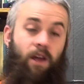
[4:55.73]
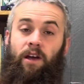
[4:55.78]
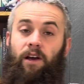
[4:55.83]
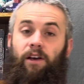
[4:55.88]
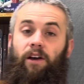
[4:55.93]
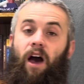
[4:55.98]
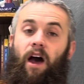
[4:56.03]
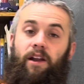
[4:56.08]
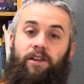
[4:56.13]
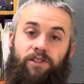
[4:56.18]

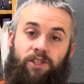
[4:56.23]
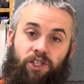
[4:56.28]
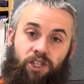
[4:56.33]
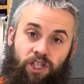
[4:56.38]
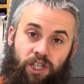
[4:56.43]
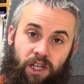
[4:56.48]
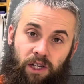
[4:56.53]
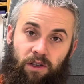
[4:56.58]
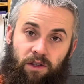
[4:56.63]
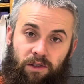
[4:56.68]
God is a
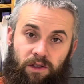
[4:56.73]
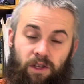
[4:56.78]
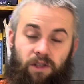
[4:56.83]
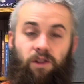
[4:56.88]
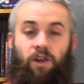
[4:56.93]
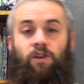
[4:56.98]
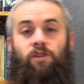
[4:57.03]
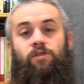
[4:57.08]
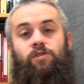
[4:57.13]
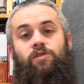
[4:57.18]
shield to
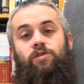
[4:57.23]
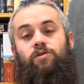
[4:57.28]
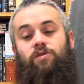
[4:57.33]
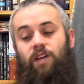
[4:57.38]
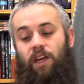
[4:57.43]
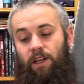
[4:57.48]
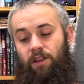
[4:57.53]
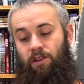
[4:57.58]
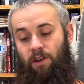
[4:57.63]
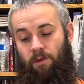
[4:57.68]
those who
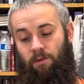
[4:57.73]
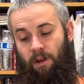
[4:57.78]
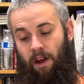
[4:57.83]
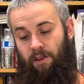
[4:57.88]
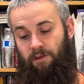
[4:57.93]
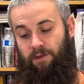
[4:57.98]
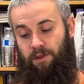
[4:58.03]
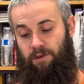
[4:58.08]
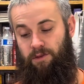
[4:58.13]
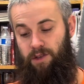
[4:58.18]
take their
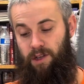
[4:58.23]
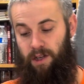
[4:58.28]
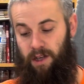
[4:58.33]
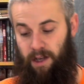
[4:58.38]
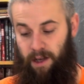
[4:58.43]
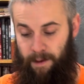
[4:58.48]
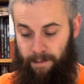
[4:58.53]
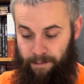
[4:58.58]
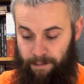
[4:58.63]
refuge in him.